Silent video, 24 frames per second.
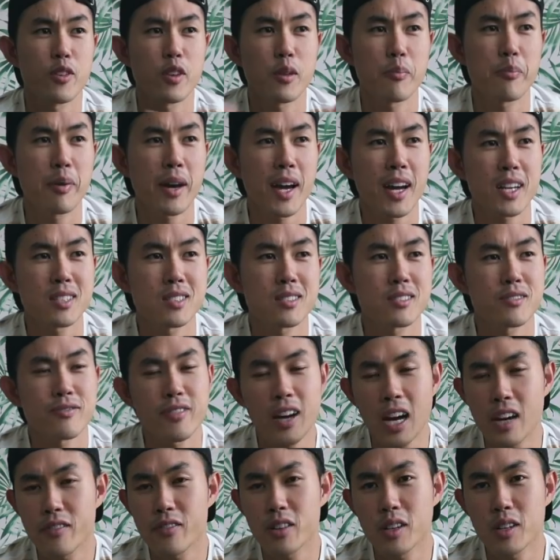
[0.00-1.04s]
For the past
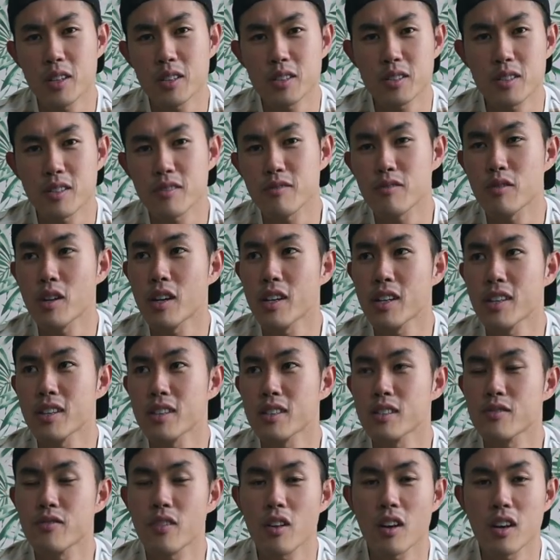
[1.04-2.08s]
five years of running
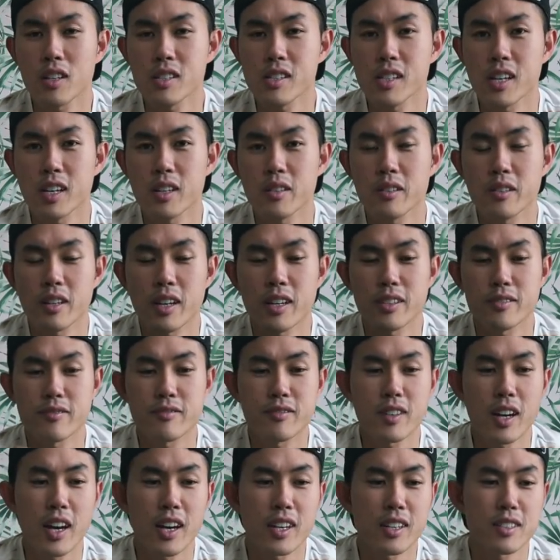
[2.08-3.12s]
this vlog channel,
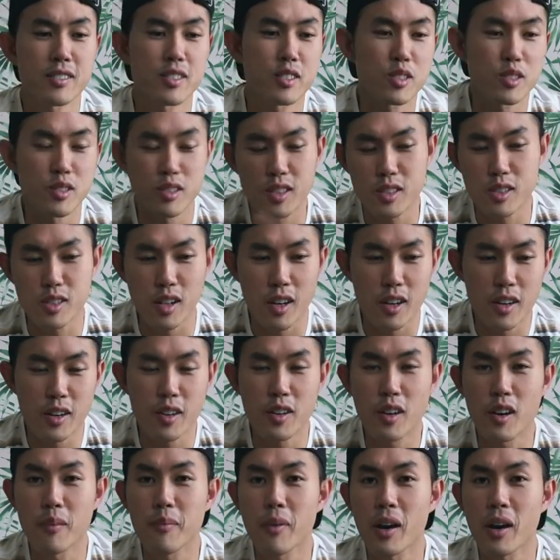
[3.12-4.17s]
I've kind of just discarded all